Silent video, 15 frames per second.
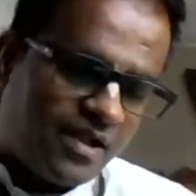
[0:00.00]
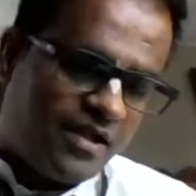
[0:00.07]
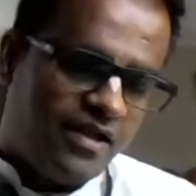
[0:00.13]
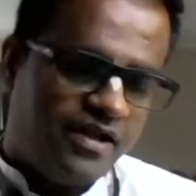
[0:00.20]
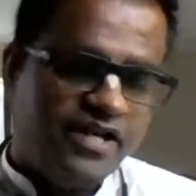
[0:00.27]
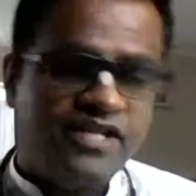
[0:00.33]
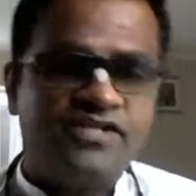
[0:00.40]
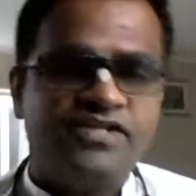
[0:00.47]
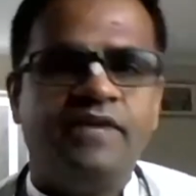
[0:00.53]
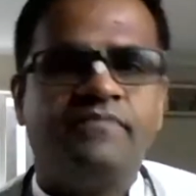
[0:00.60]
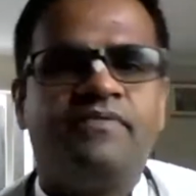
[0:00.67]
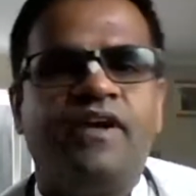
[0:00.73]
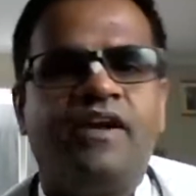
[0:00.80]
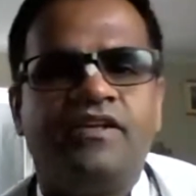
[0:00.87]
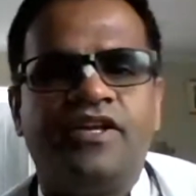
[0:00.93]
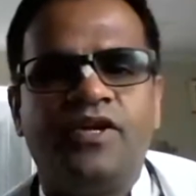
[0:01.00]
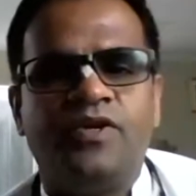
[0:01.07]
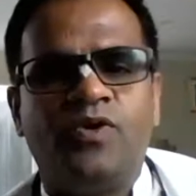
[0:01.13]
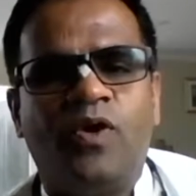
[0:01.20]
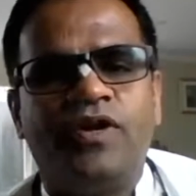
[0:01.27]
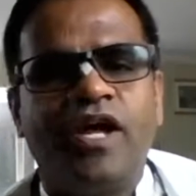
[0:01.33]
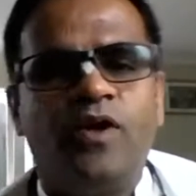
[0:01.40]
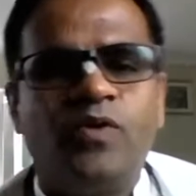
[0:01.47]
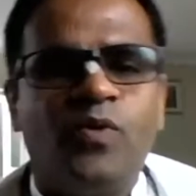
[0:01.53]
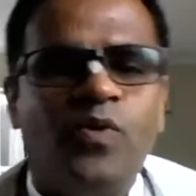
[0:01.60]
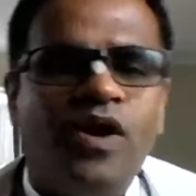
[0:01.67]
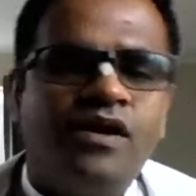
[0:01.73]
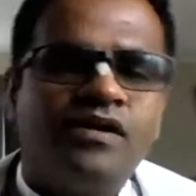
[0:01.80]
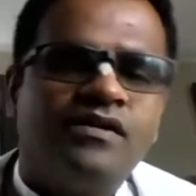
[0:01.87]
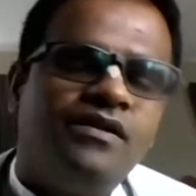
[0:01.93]
he is different. He don't have to
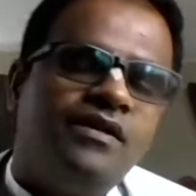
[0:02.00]
work.